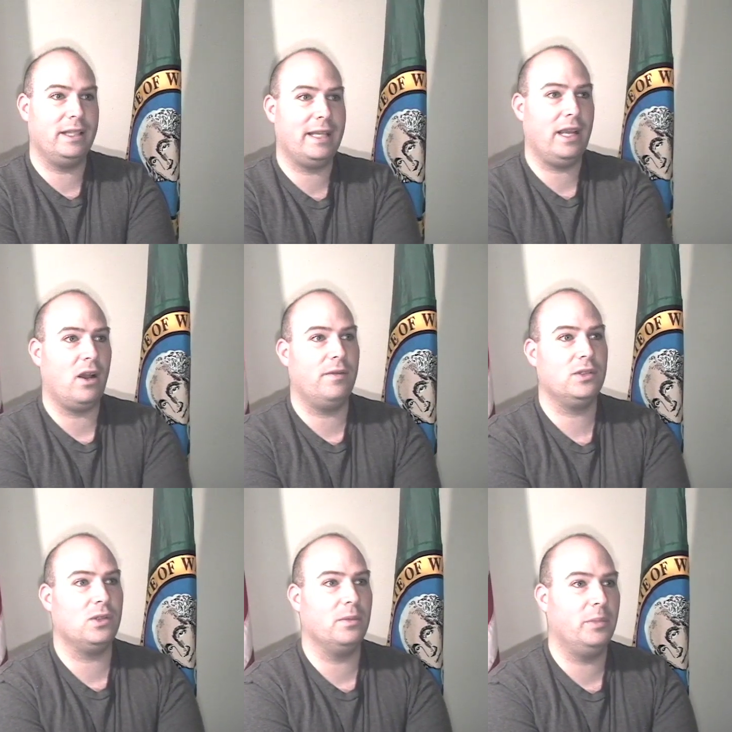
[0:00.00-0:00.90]
a tank
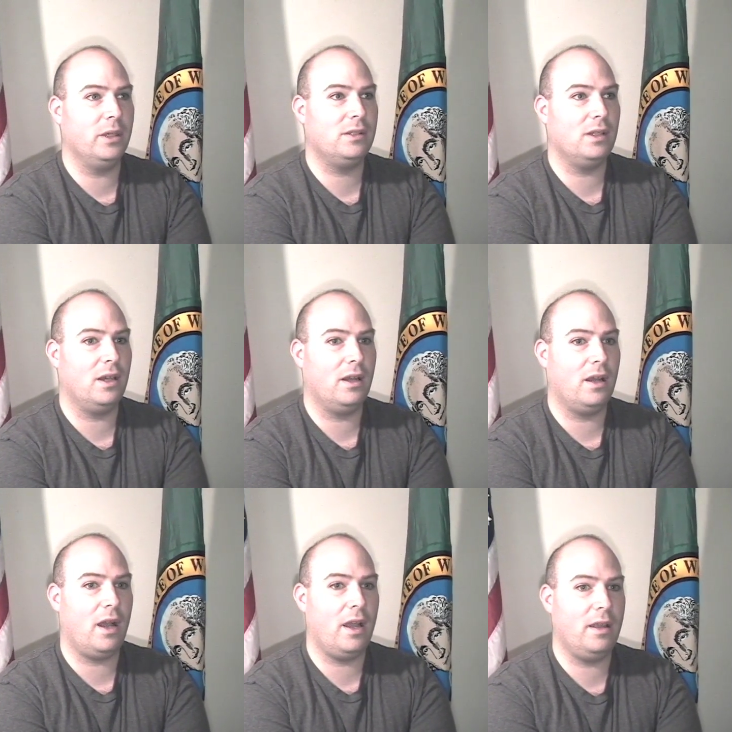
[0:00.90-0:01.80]
officer, but
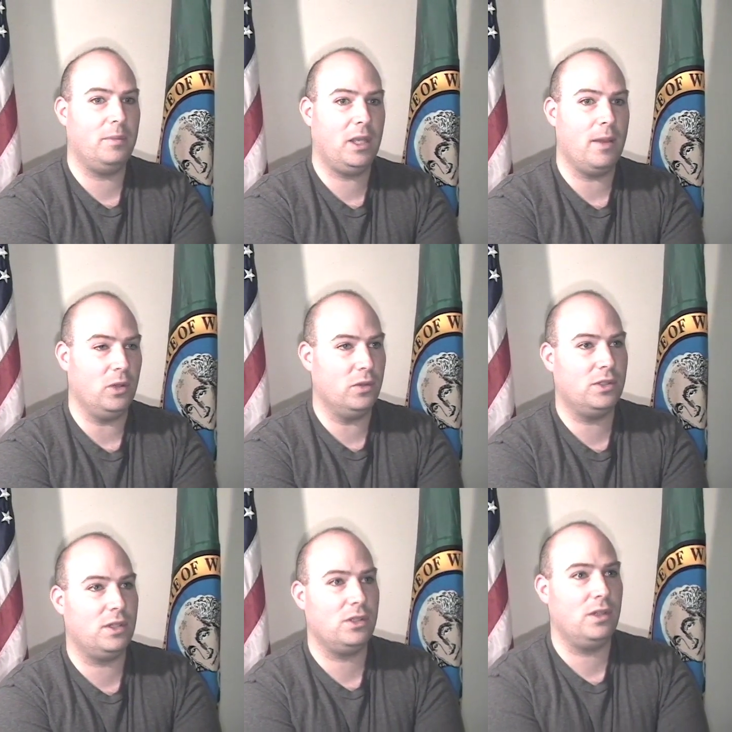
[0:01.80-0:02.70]
I became a
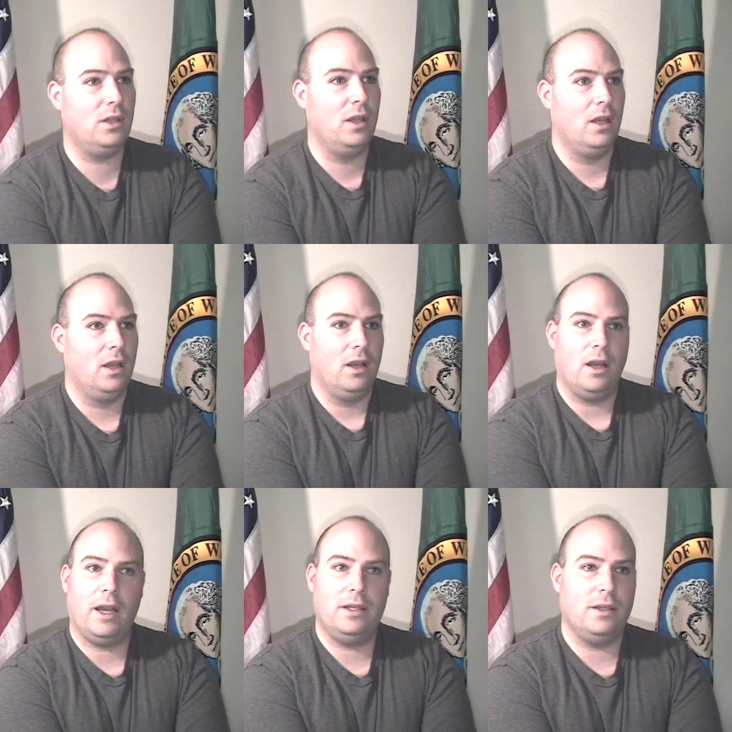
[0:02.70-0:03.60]
logistician.
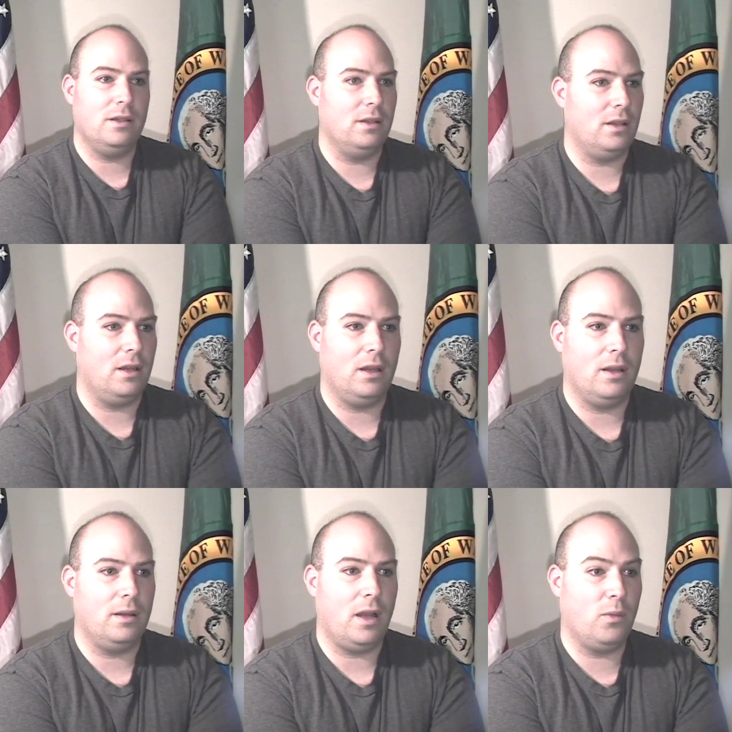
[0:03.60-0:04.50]

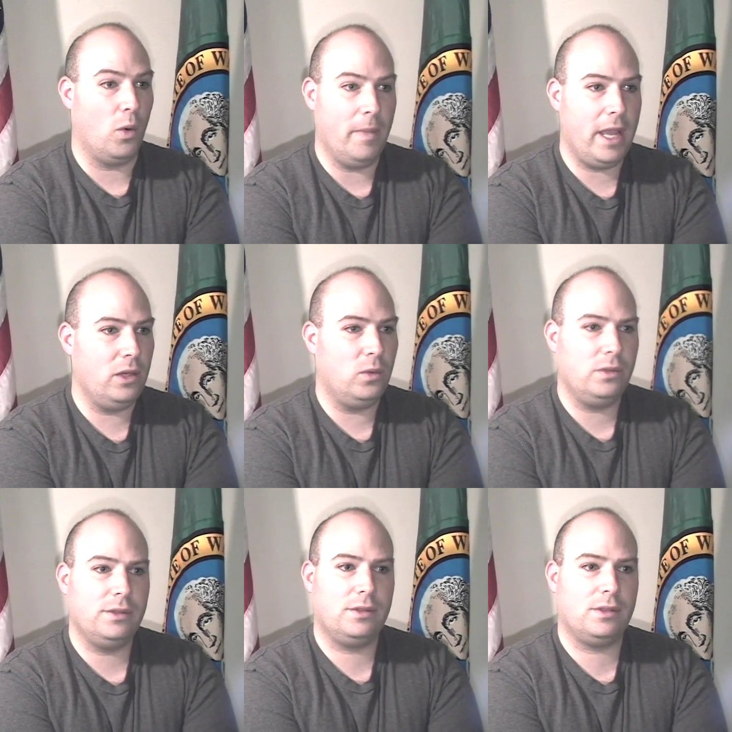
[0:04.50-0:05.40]
I wrote
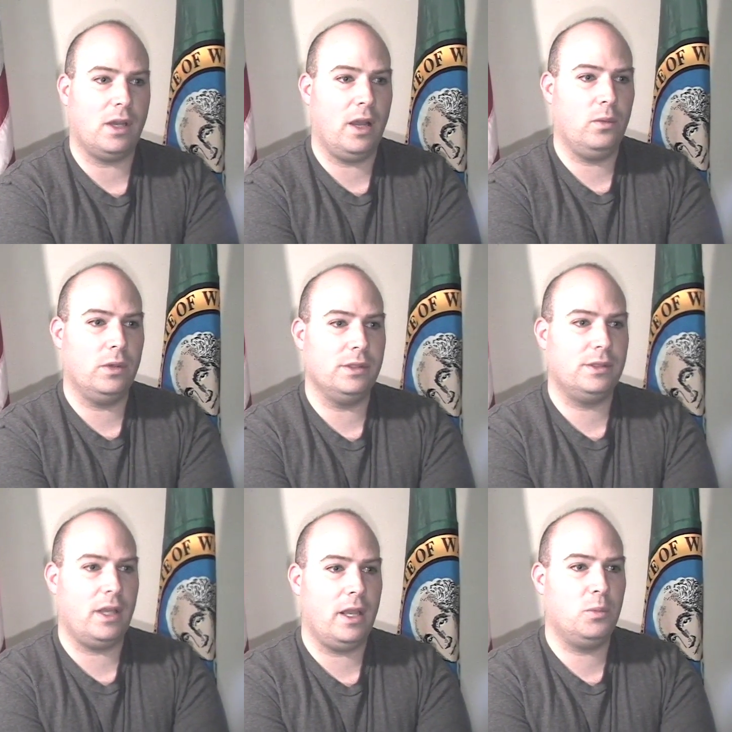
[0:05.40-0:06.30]
manuals. I
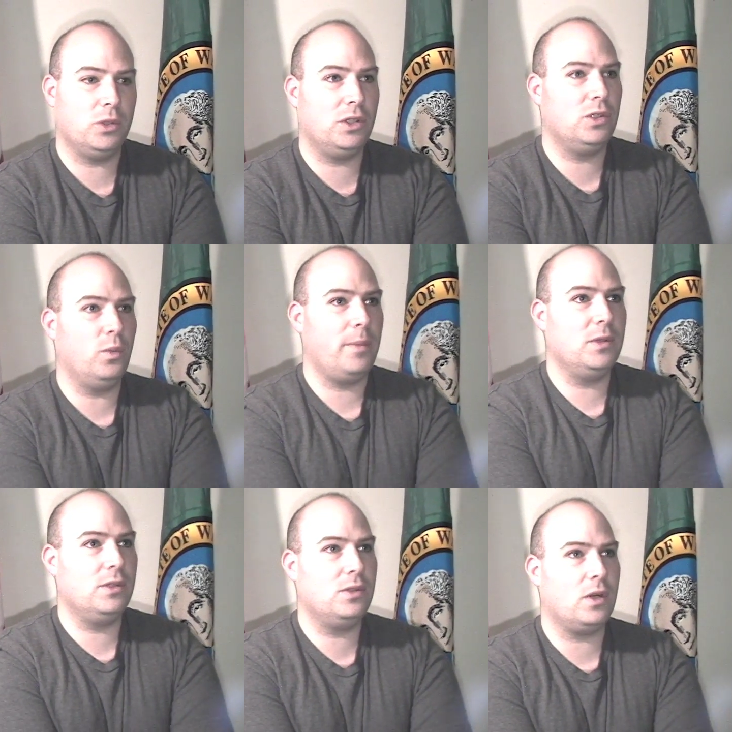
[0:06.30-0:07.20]
was a precision
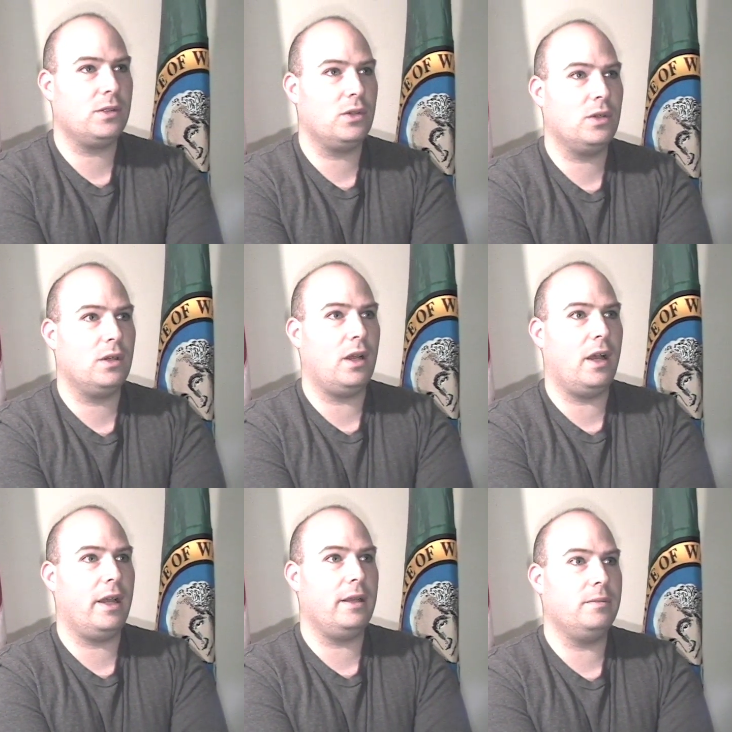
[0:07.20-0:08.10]
weapons instructor.
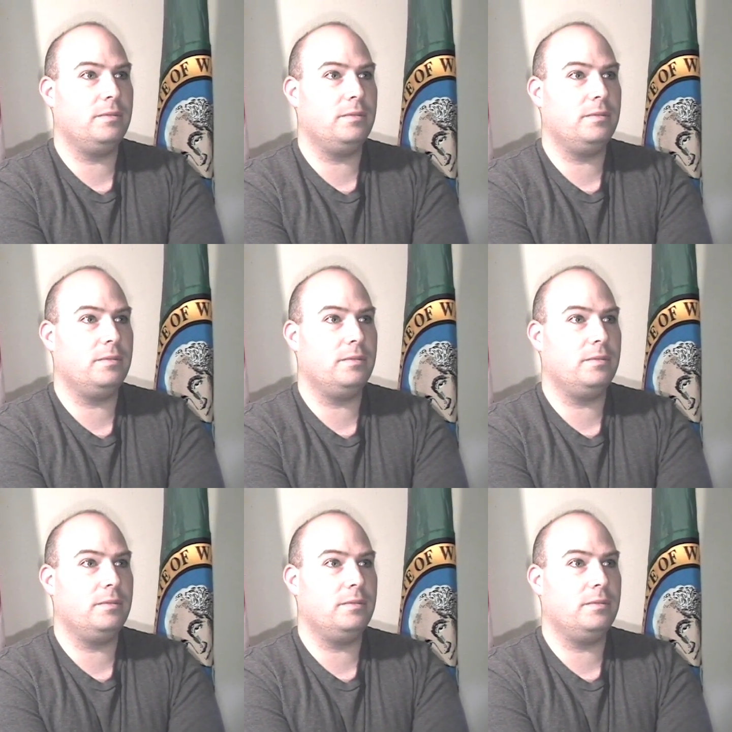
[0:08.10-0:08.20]
I